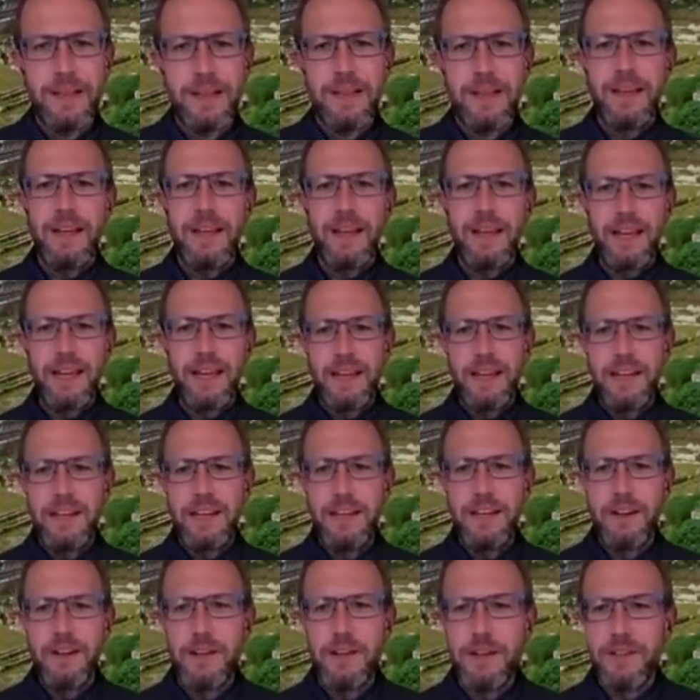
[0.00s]
And
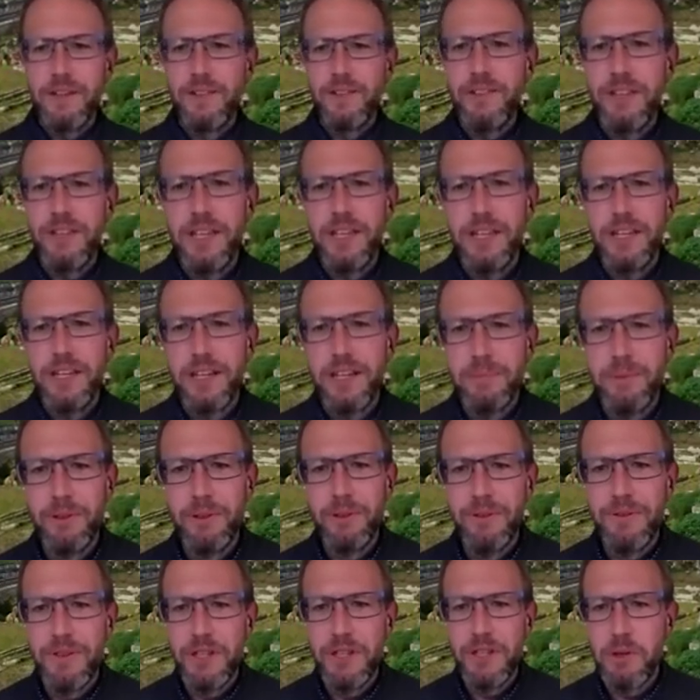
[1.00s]
here you can see a couple
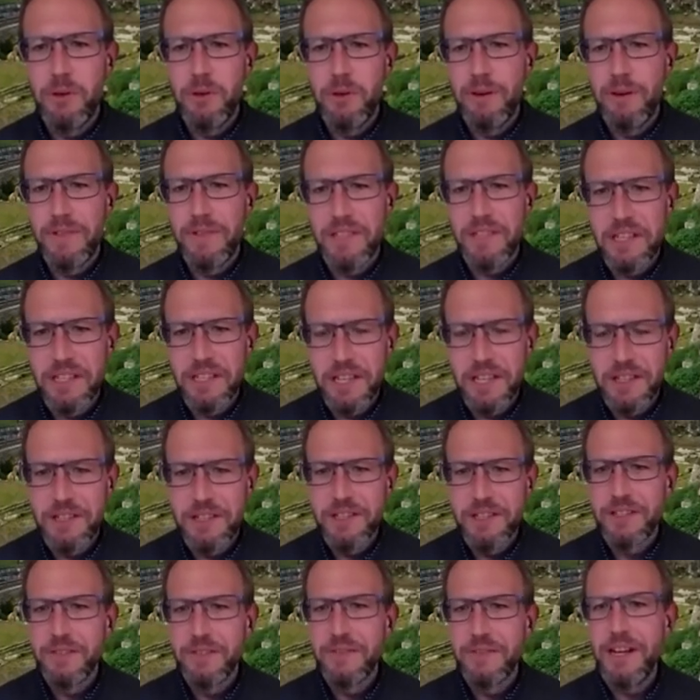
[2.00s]
of visual
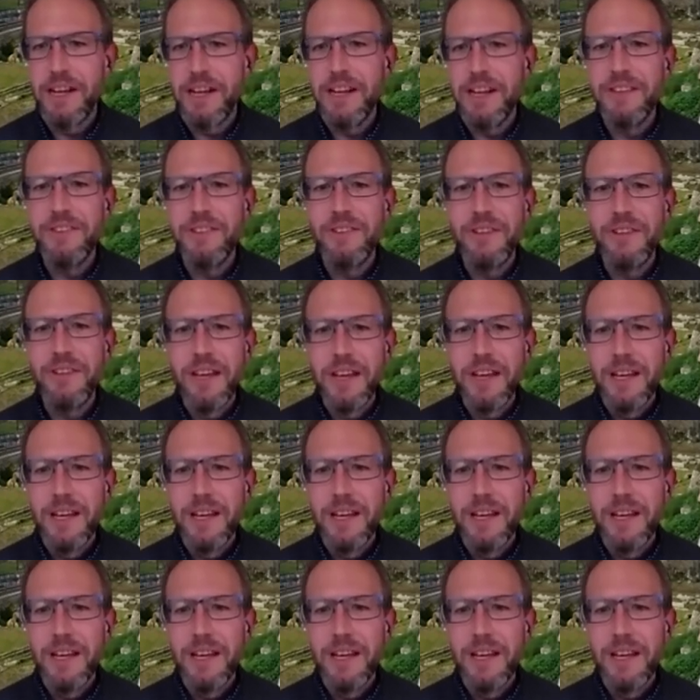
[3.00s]
representations of dogs.